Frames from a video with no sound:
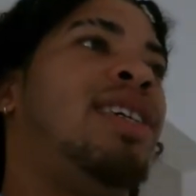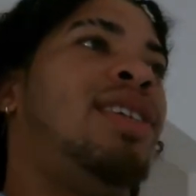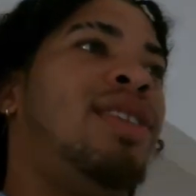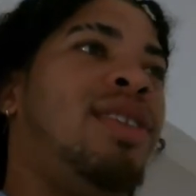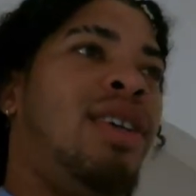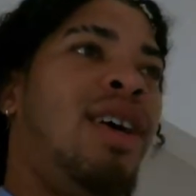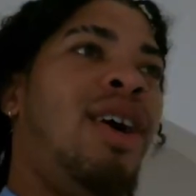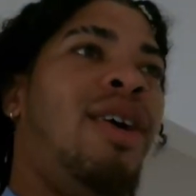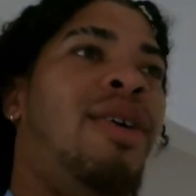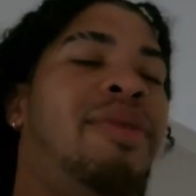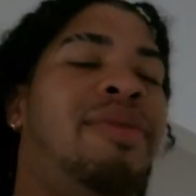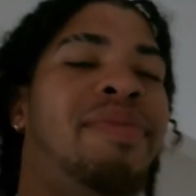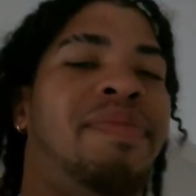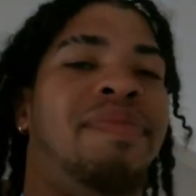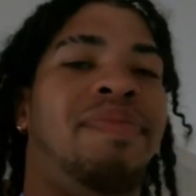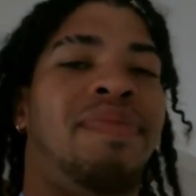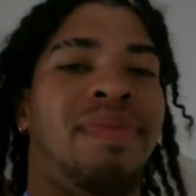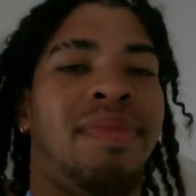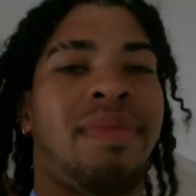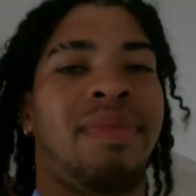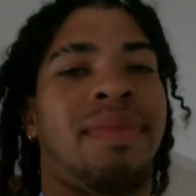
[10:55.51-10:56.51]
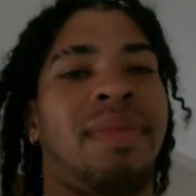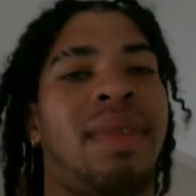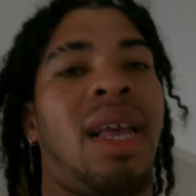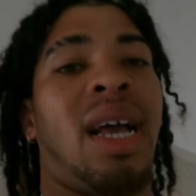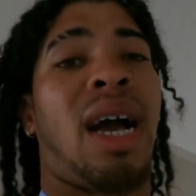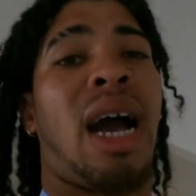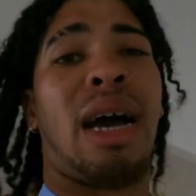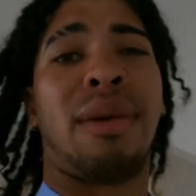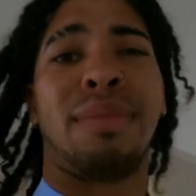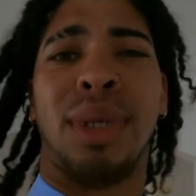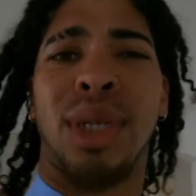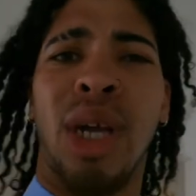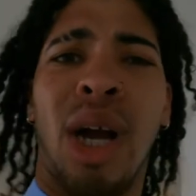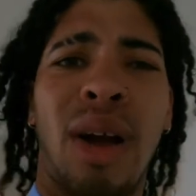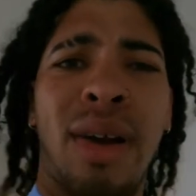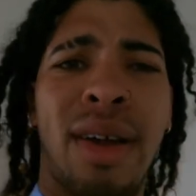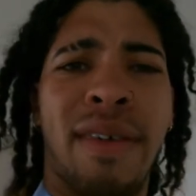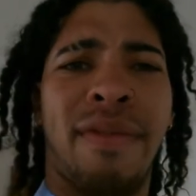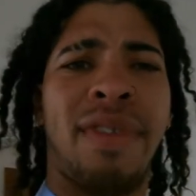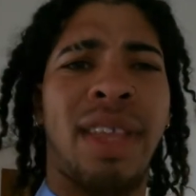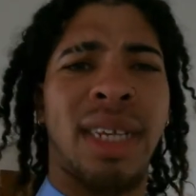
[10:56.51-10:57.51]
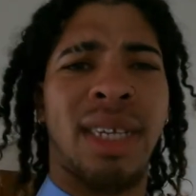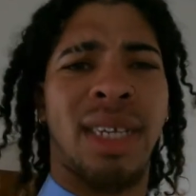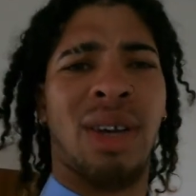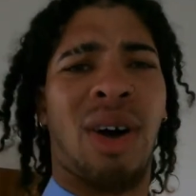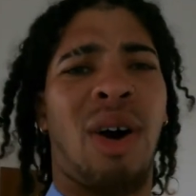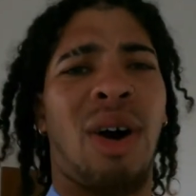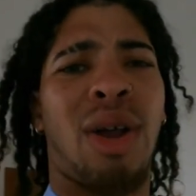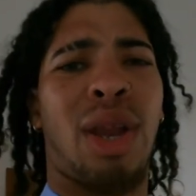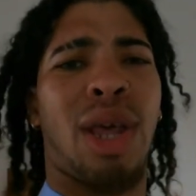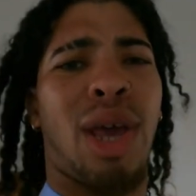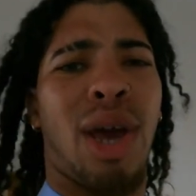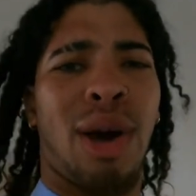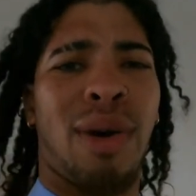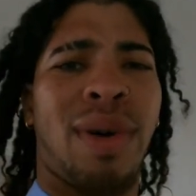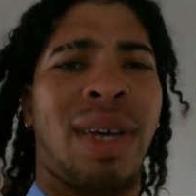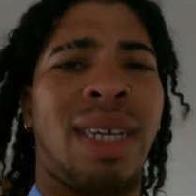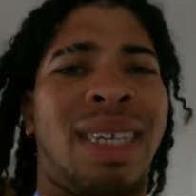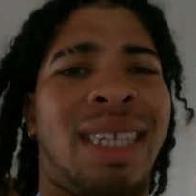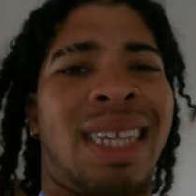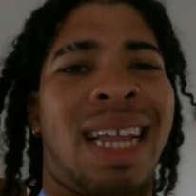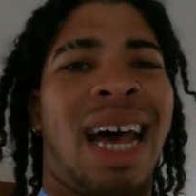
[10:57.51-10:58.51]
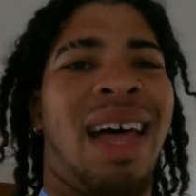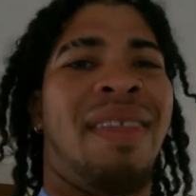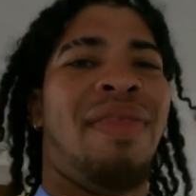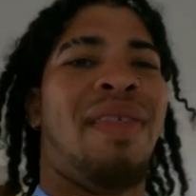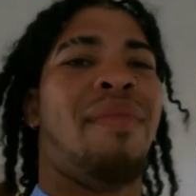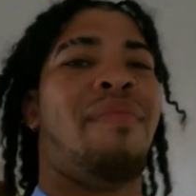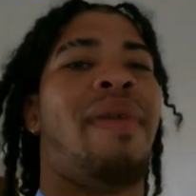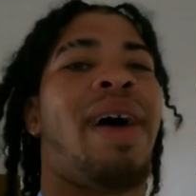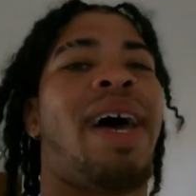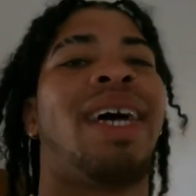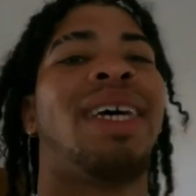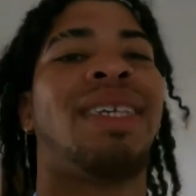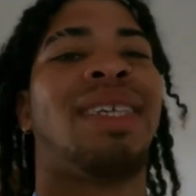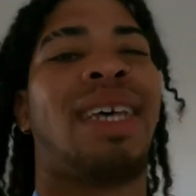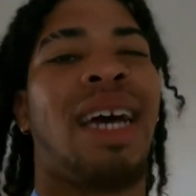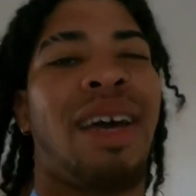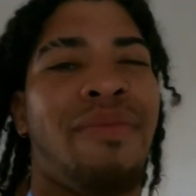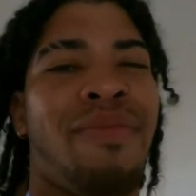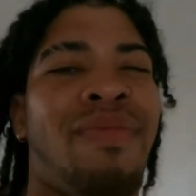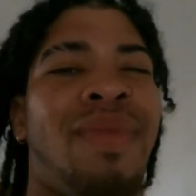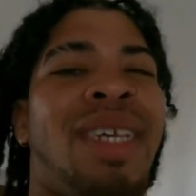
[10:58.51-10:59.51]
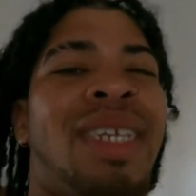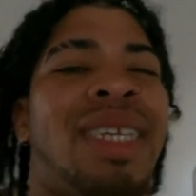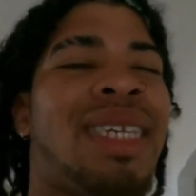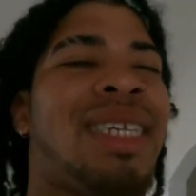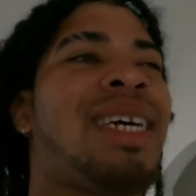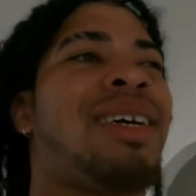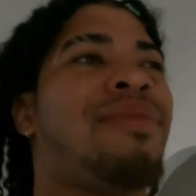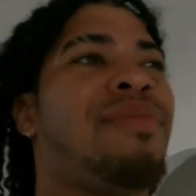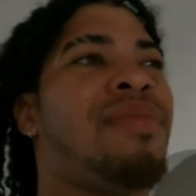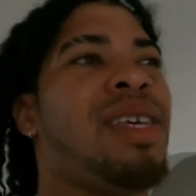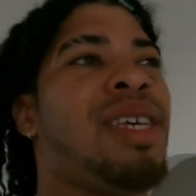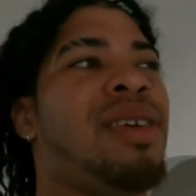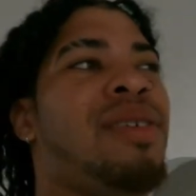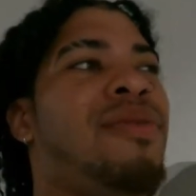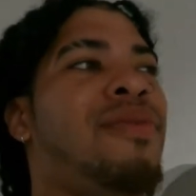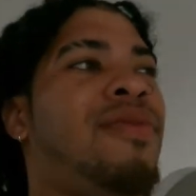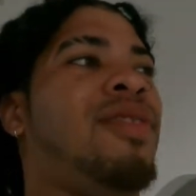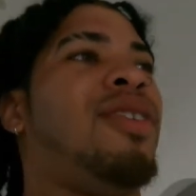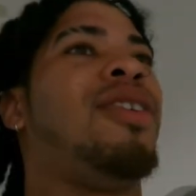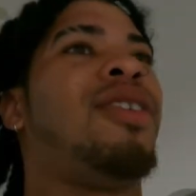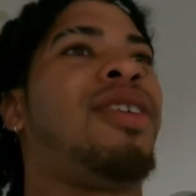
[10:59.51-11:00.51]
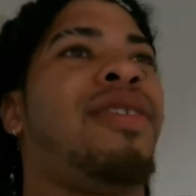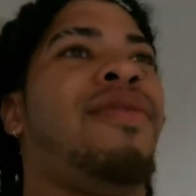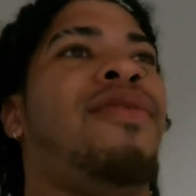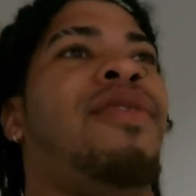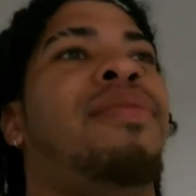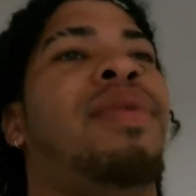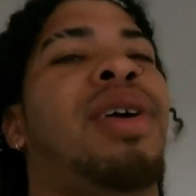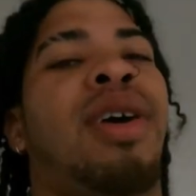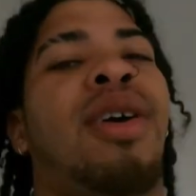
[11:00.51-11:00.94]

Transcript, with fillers: So I'm sorry if this audio is not the best. I'm this is like me vlogging from the